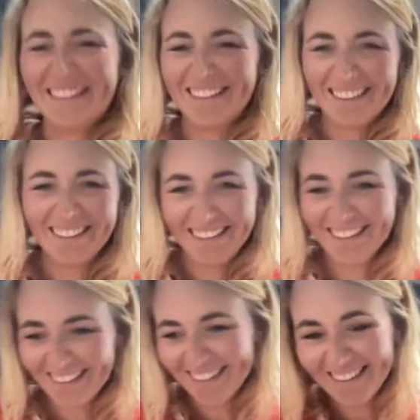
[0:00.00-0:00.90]
He did
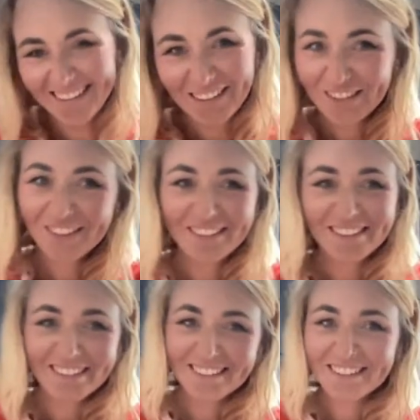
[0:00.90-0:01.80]
say,
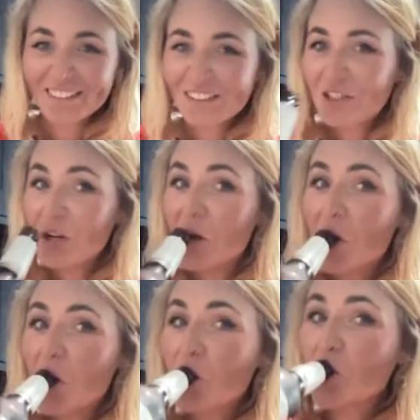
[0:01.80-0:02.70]
however, that I
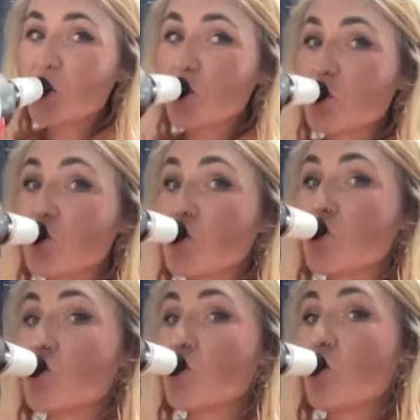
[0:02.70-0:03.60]
was his
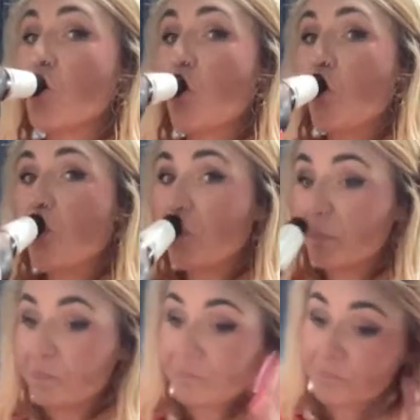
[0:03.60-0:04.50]
advisor on
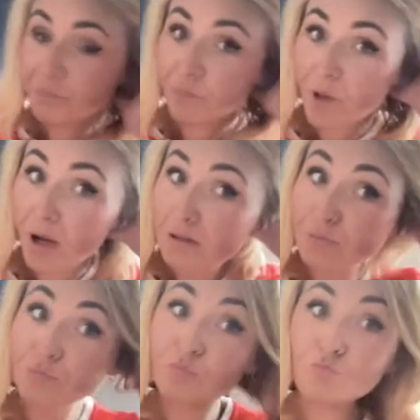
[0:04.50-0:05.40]
all
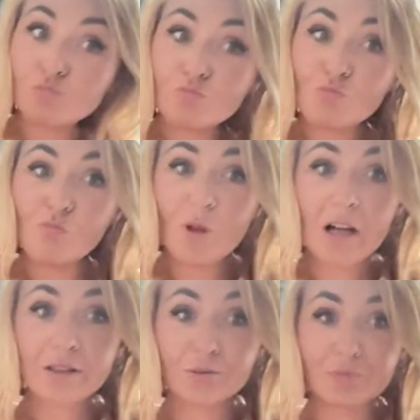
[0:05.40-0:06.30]
matters
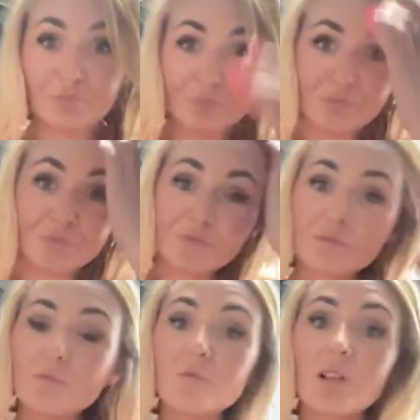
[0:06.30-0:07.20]
relating to
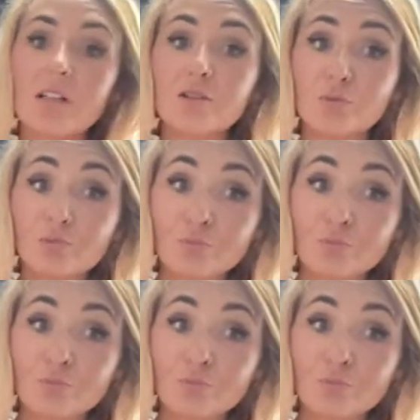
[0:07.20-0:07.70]
cybersecurity.